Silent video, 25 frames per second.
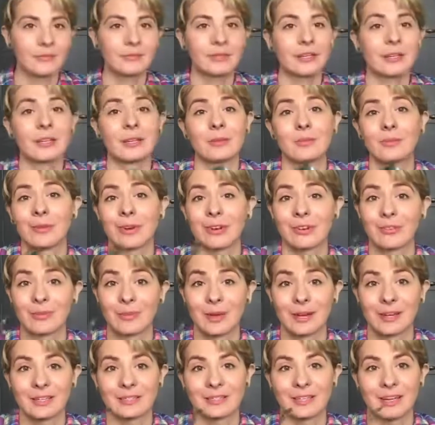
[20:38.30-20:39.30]
I'm taking a break
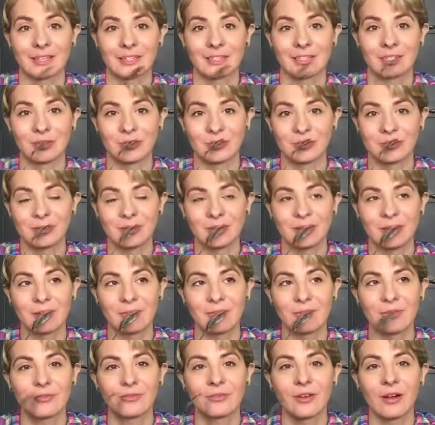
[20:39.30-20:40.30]
from getting tattoos.
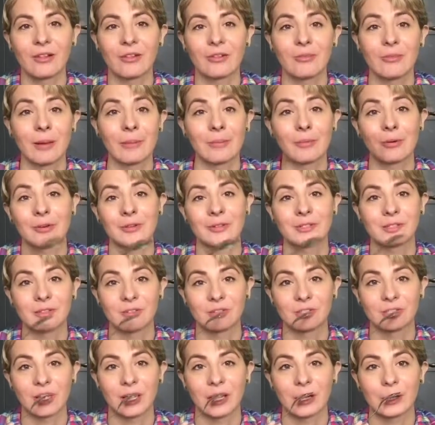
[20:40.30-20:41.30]
If you follow my
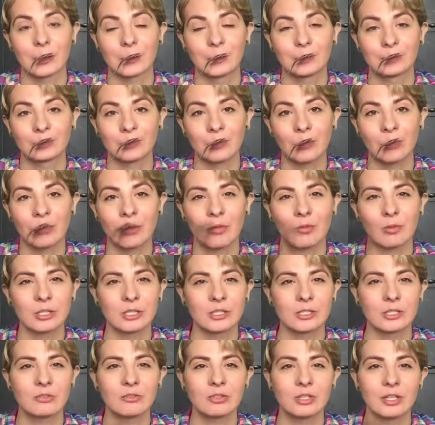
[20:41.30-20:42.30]
personal channel,
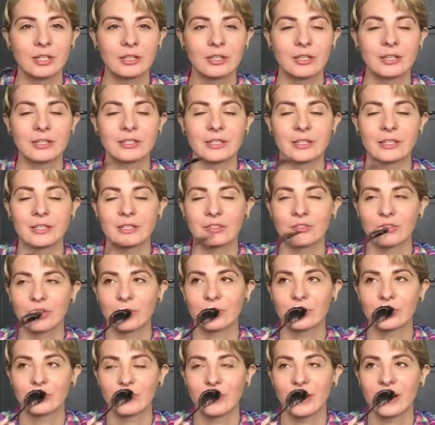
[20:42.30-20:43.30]
which is usually linked in the
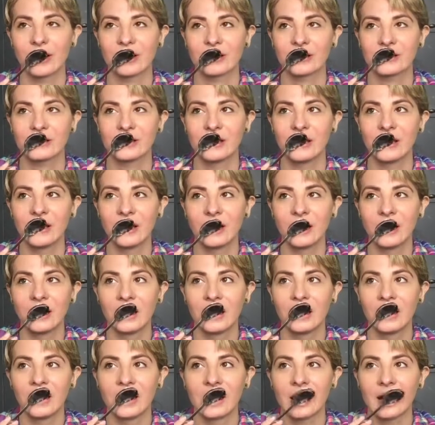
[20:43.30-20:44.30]
description box,
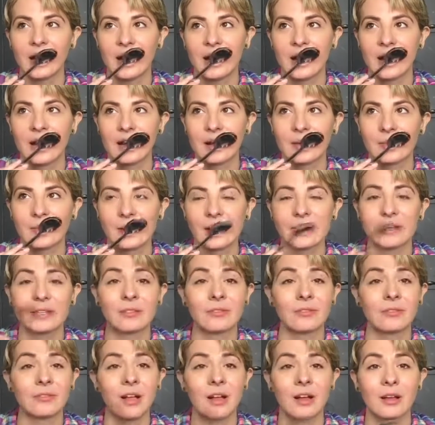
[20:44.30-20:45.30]
I
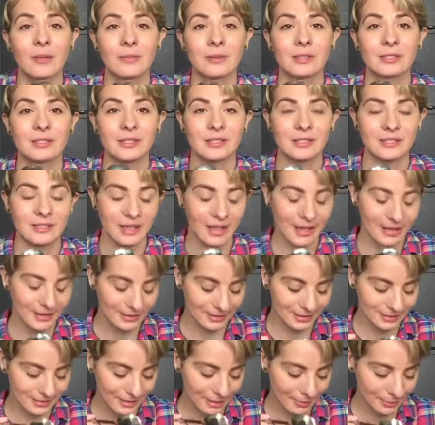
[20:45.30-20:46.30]
did Vlogmas this
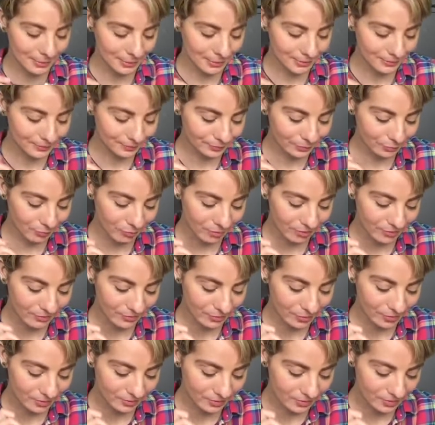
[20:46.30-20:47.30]
last December, where I
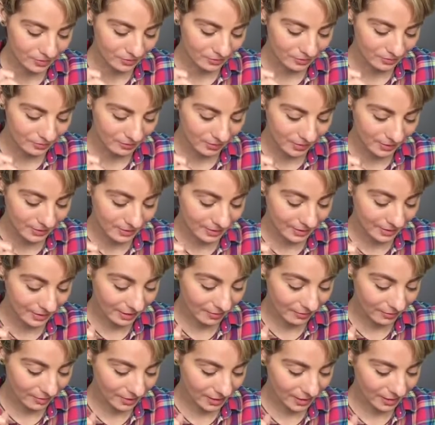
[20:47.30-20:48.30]
filmed
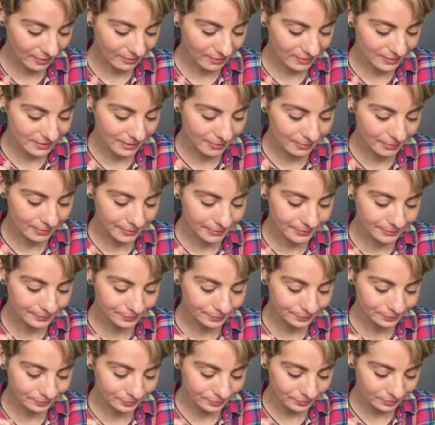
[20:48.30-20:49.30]
basically every day of December.